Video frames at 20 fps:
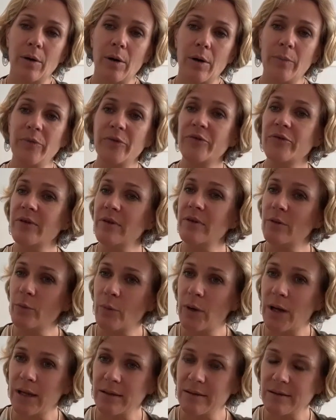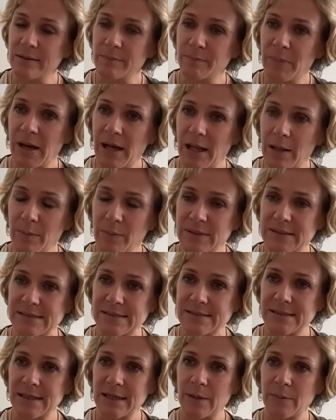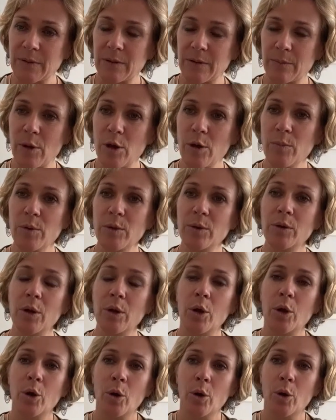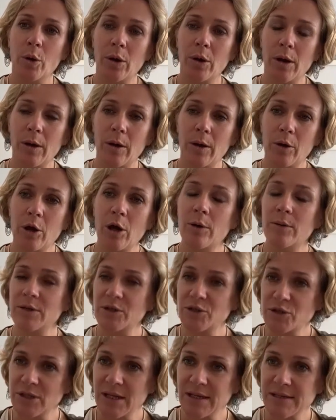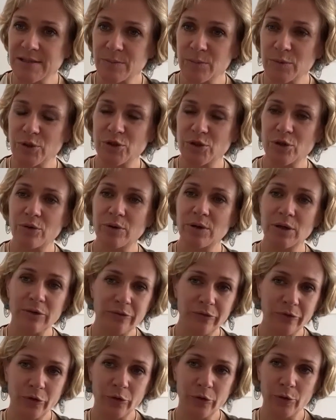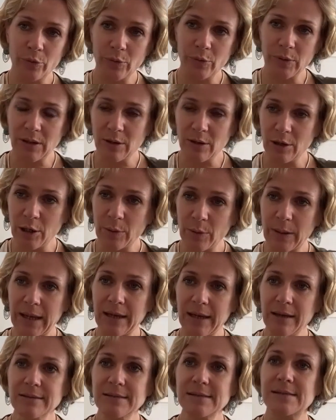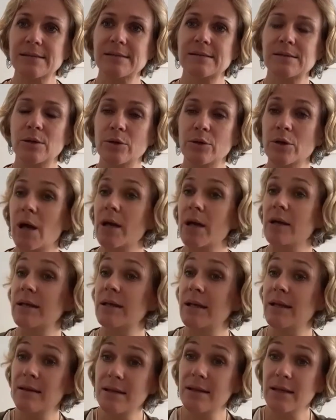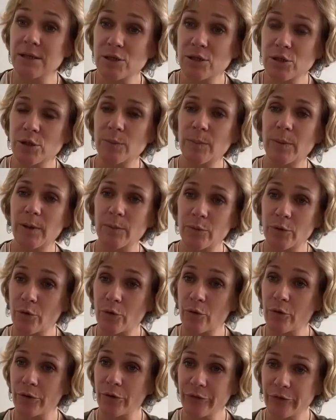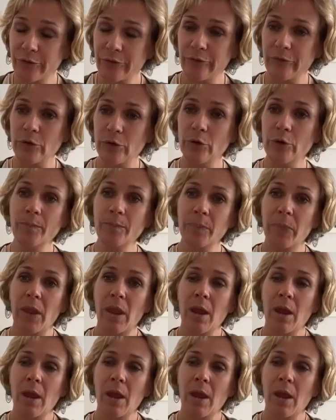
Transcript: Obviously, the way that Parliament's set up at the moment, Coalition has a majority of two in the lower house, so I'd either need two people to cross the floor,